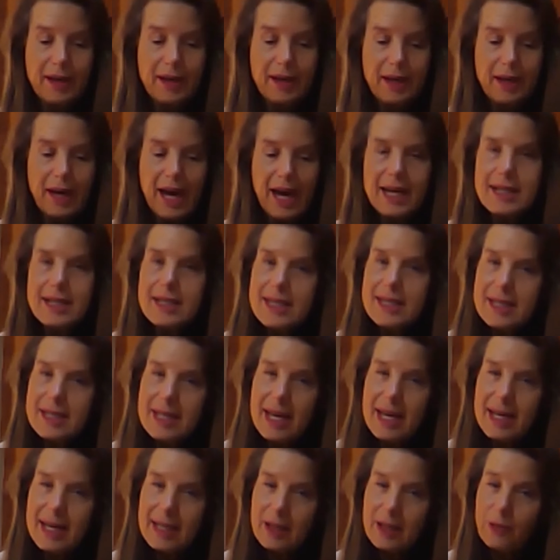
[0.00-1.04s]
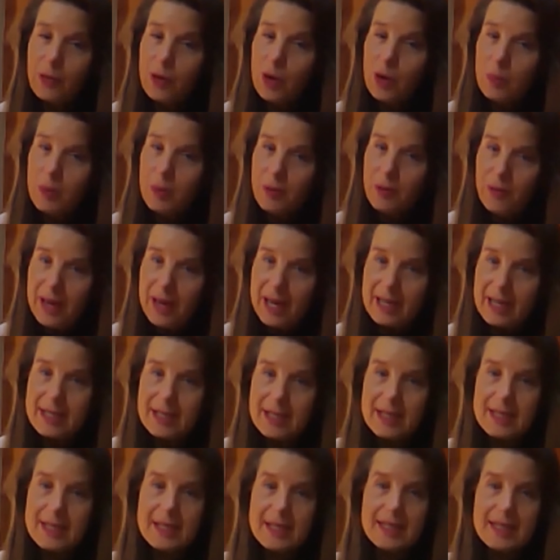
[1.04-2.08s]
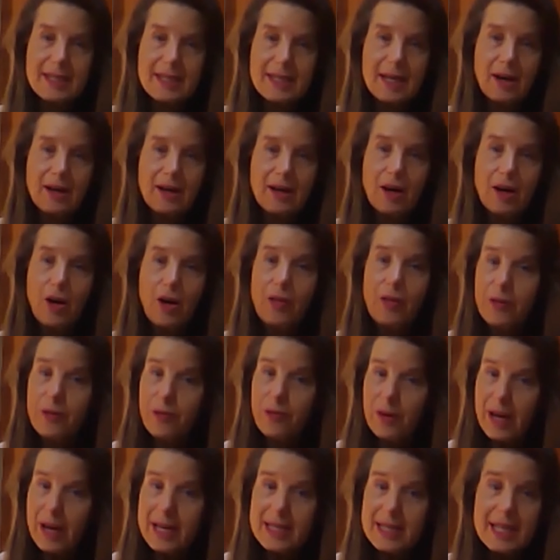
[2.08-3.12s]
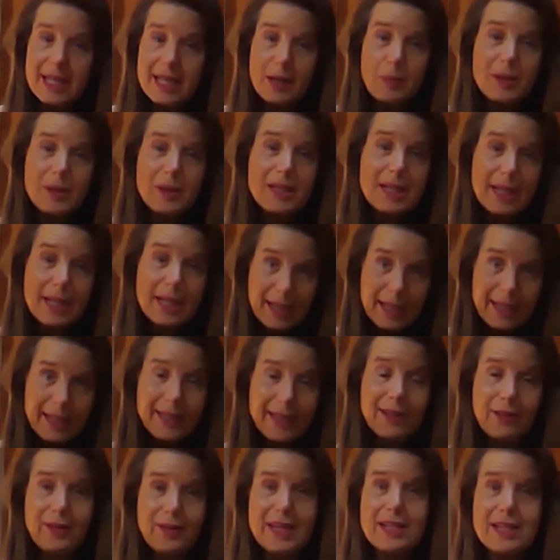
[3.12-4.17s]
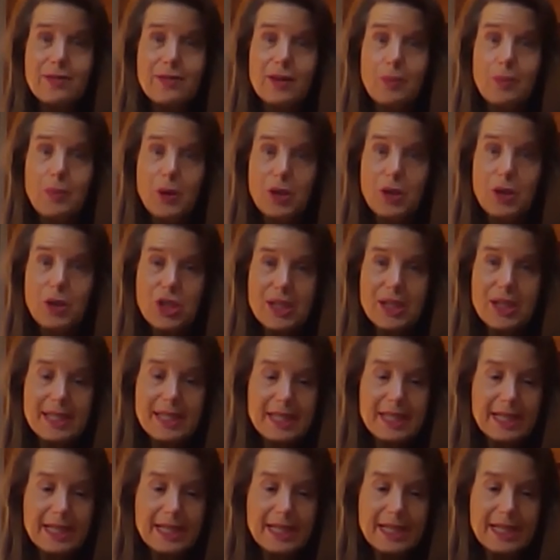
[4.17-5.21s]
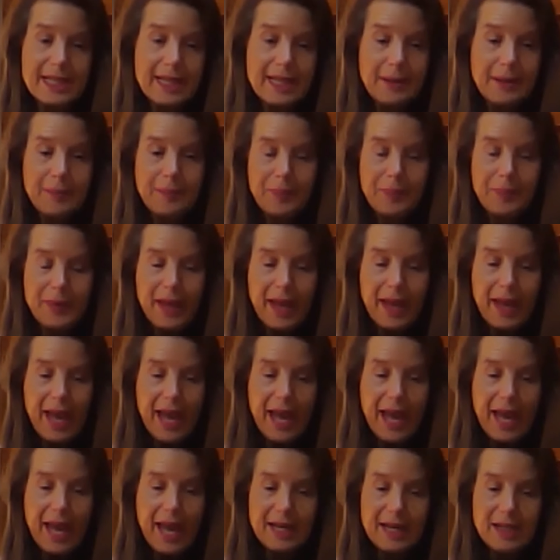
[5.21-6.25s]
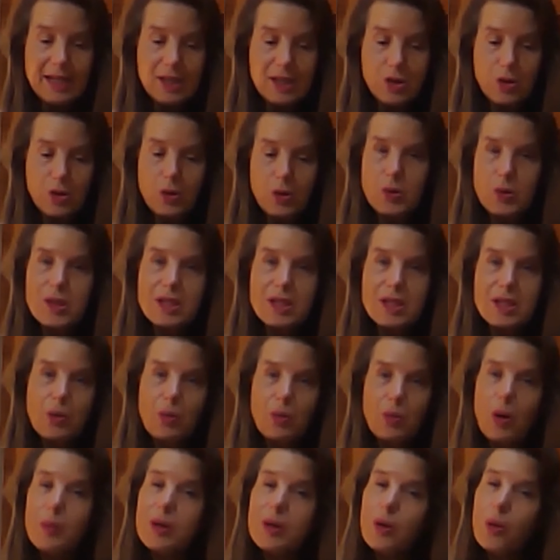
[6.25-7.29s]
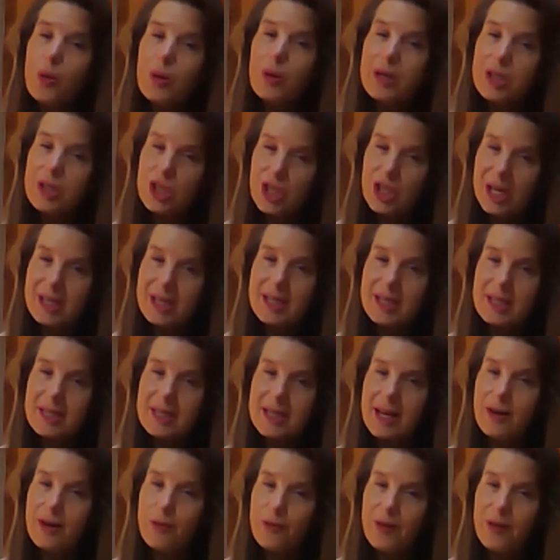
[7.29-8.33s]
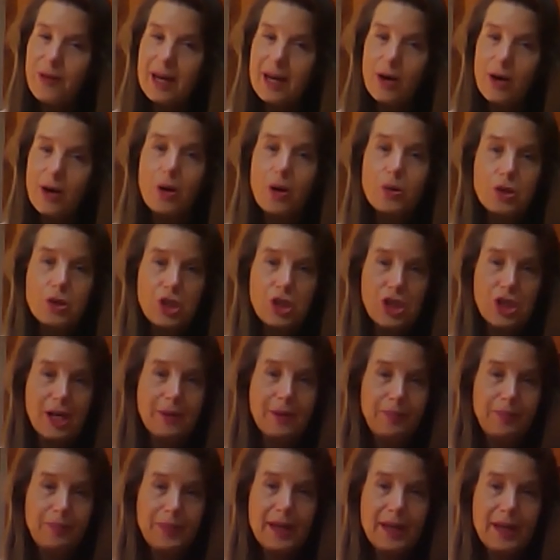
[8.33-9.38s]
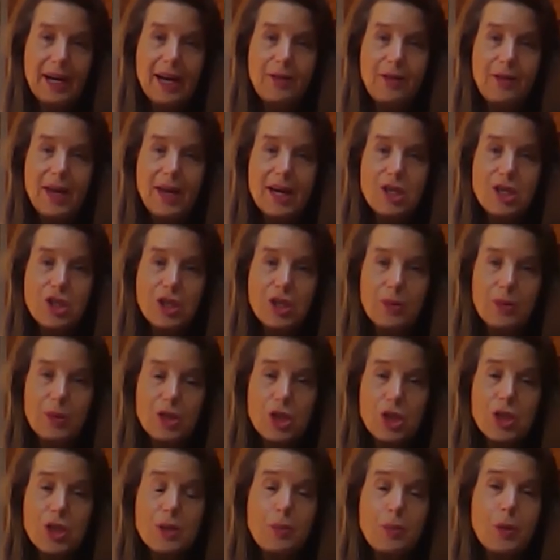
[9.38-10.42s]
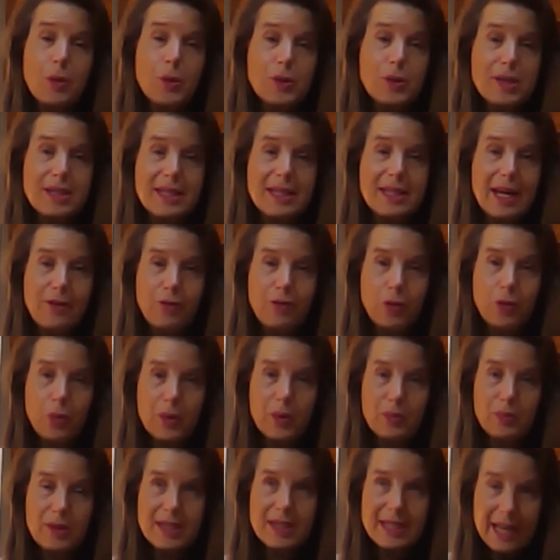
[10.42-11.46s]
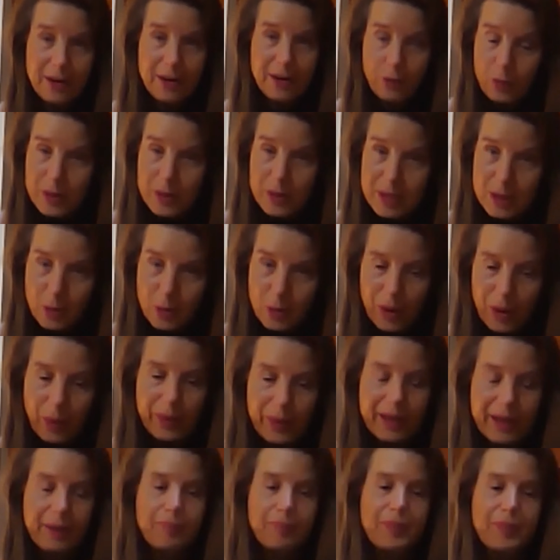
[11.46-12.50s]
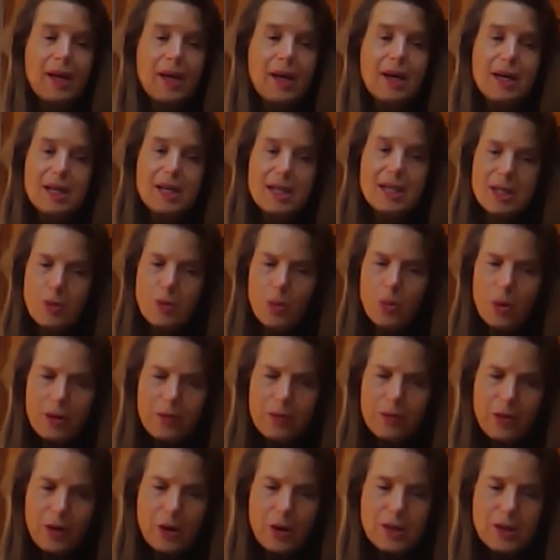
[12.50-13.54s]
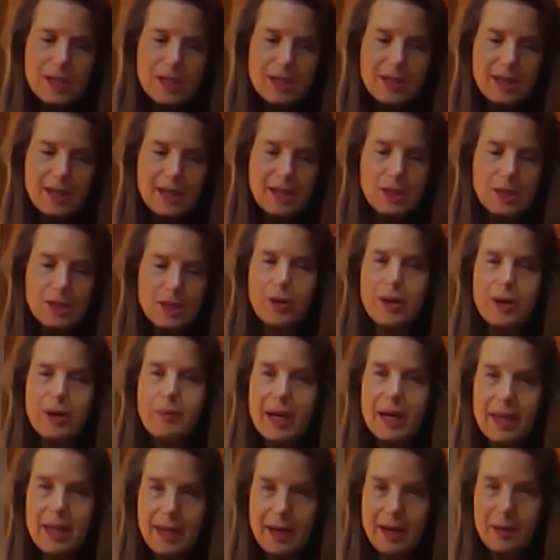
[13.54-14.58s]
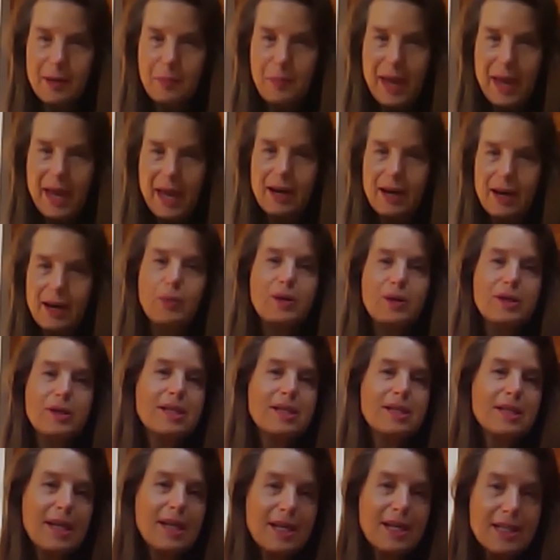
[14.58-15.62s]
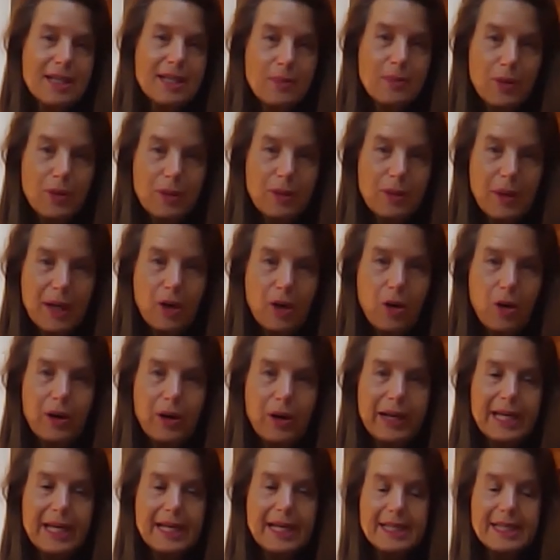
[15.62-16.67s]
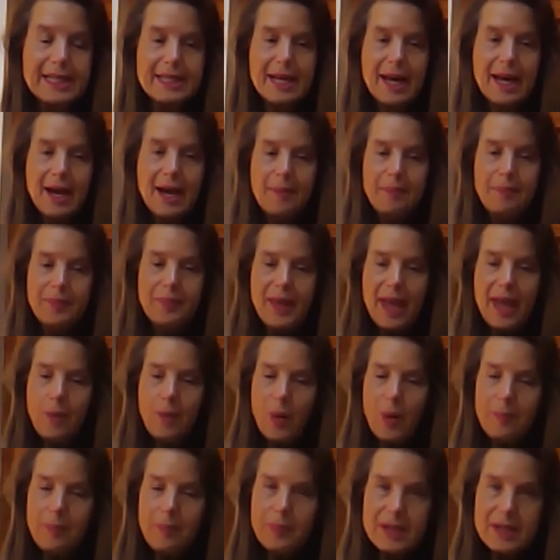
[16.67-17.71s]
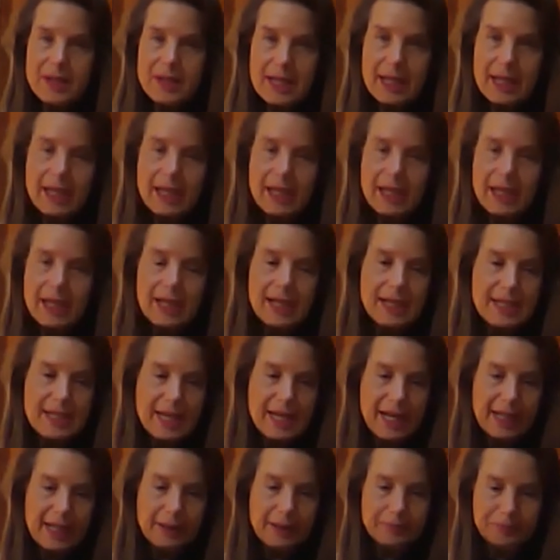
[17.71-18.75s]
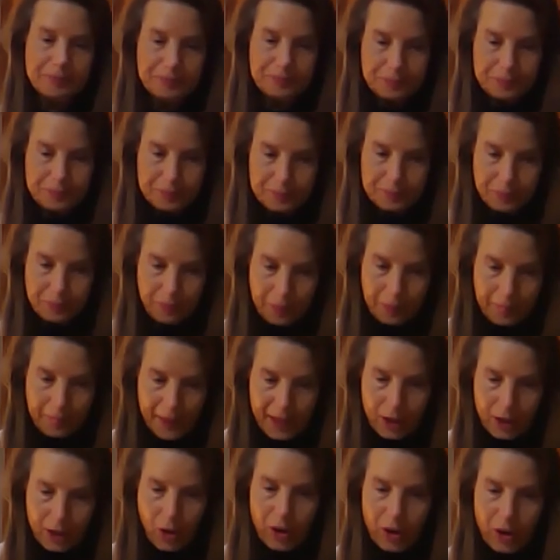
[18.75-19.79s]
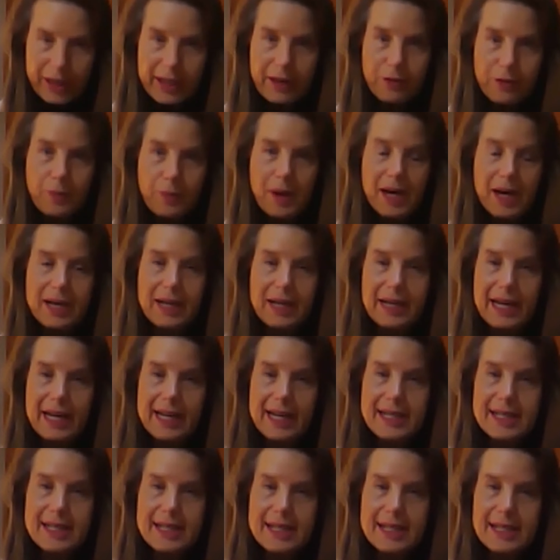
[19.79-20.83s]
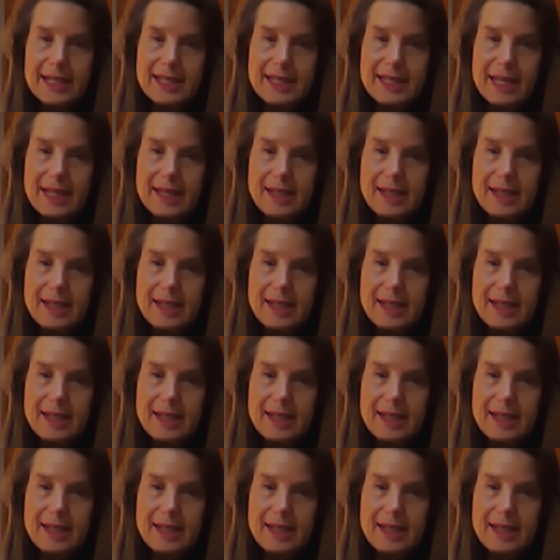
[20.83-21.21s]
understanding of human factors on the flight deck, particularly in the event of an emergency, and also what we call a just and fair culture in aviation, which supports safe whistleblowing. So all of those things were in my kit bag. I would discuss them with my colleagues. And one particular day, a colleague of mine in London said,